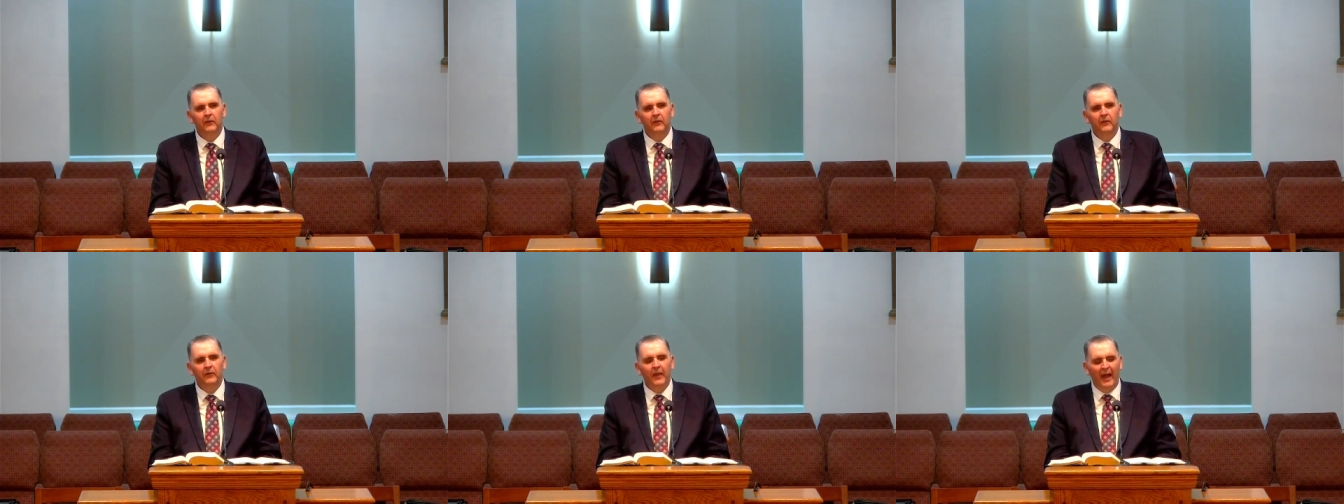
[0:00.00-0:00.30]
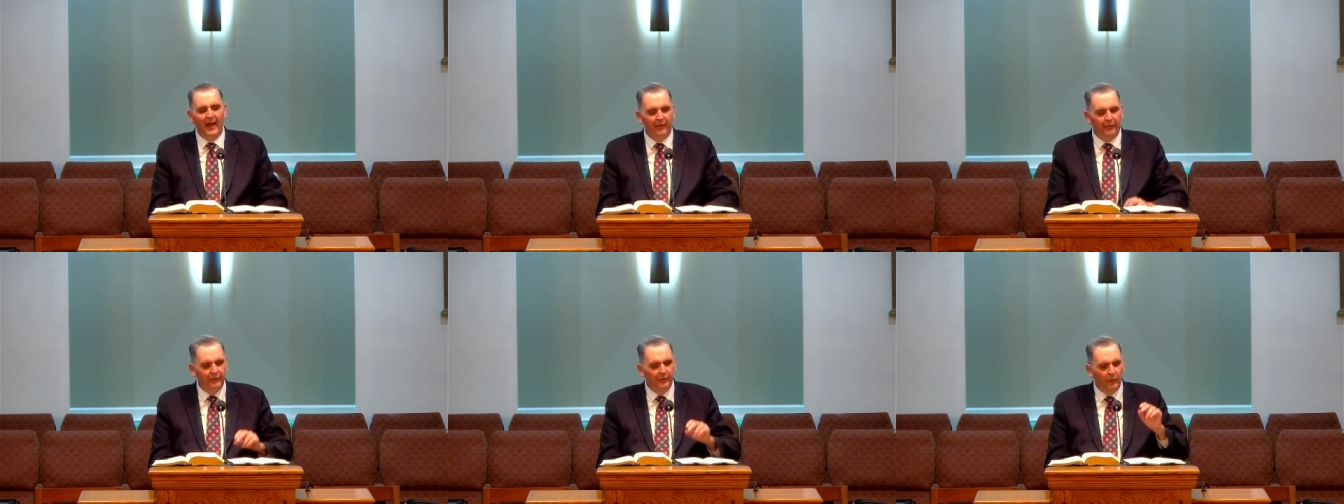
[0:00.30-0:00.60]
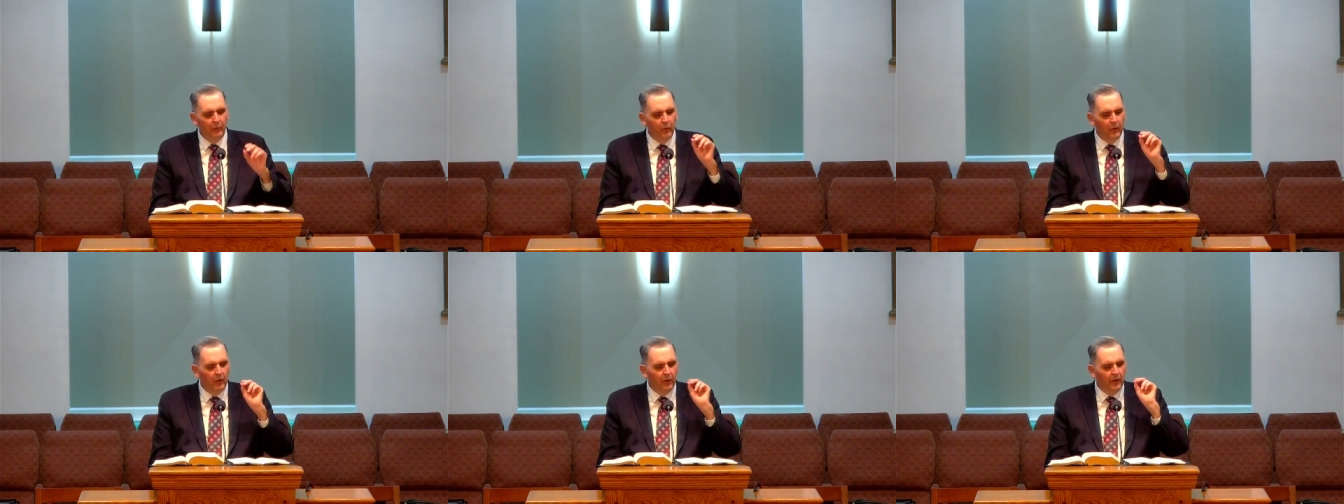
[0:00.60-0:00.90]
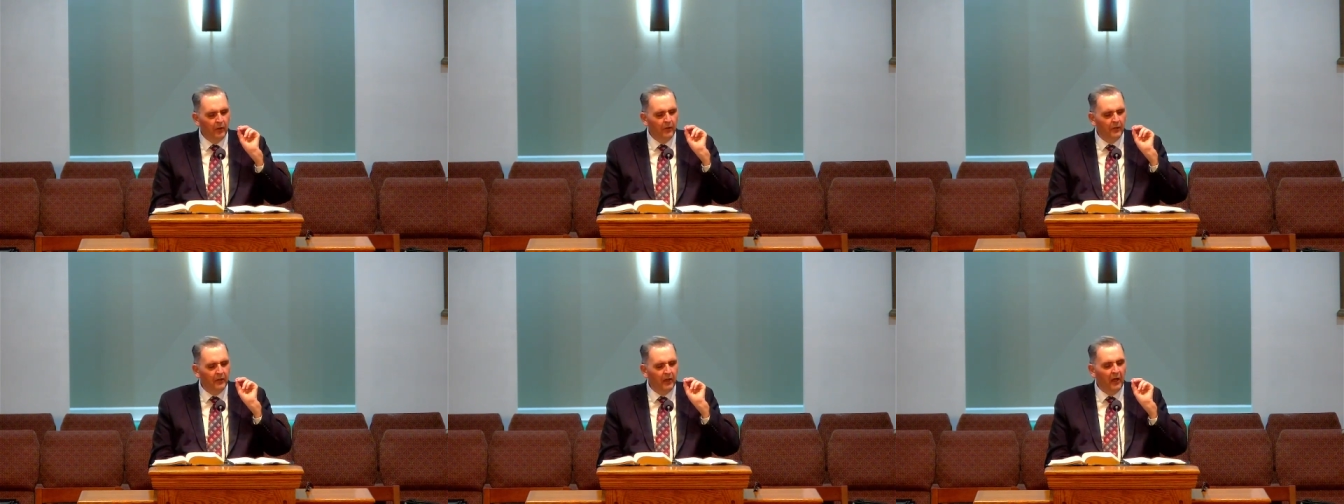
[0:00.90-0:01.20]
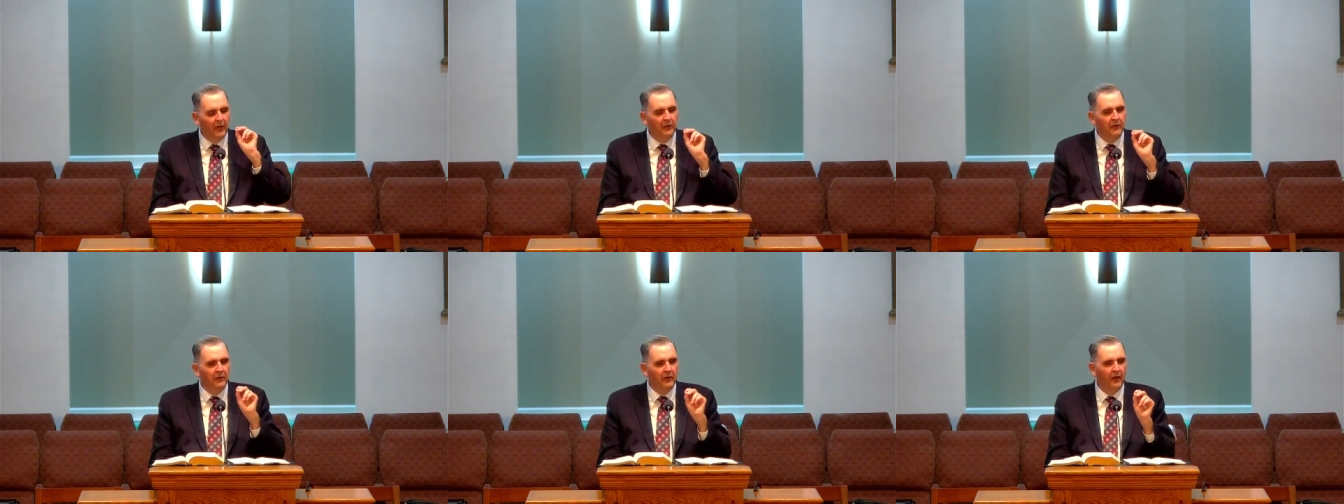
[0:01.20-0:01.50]
that the word
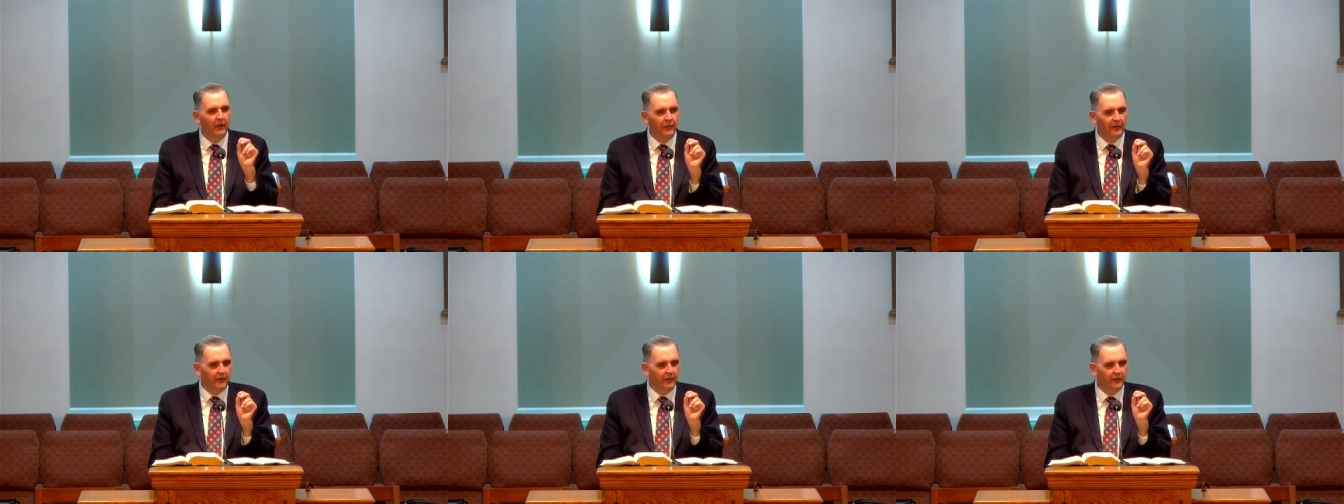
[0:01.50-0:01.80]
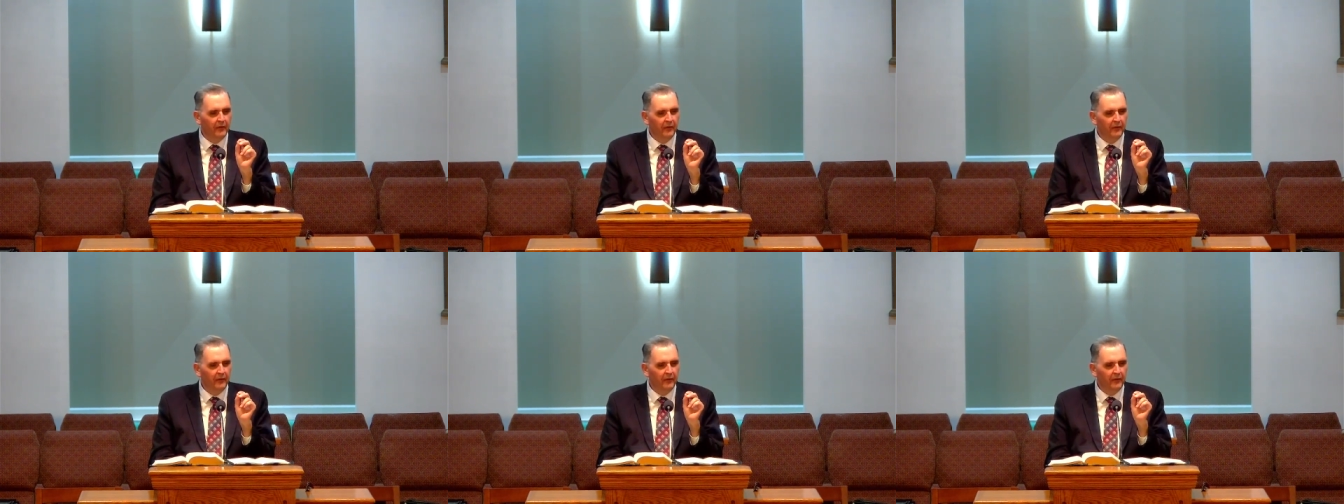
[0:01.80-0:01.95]
another